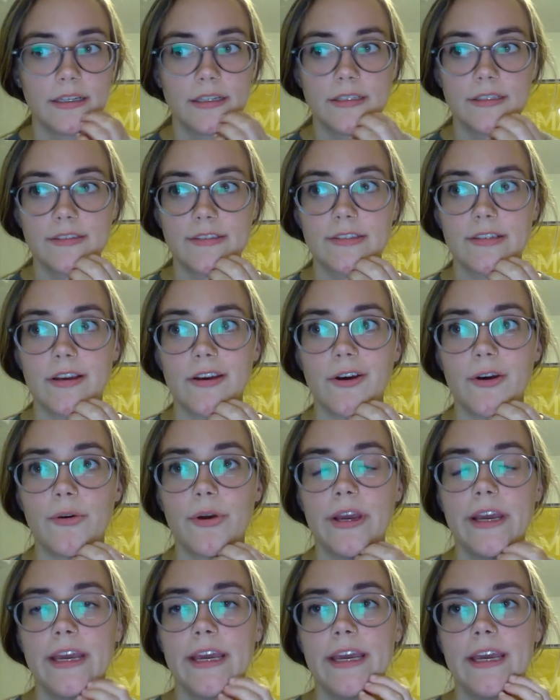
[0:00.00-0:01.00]

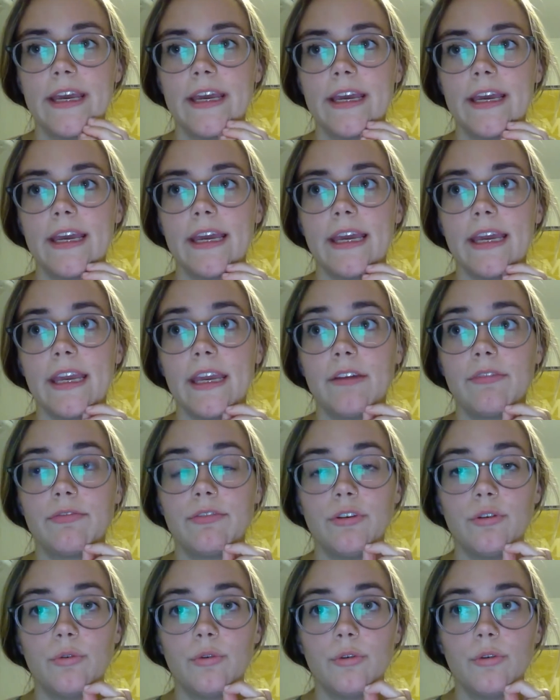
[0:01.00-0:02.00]
So, this
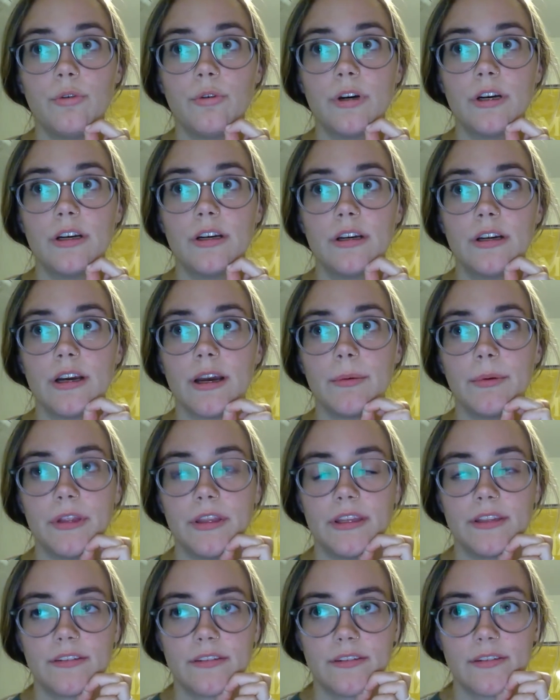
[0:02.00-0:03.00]

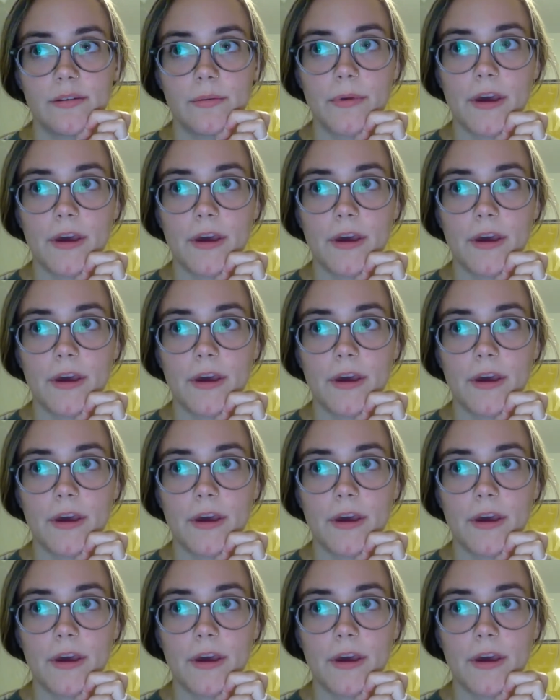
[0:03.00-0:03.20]
is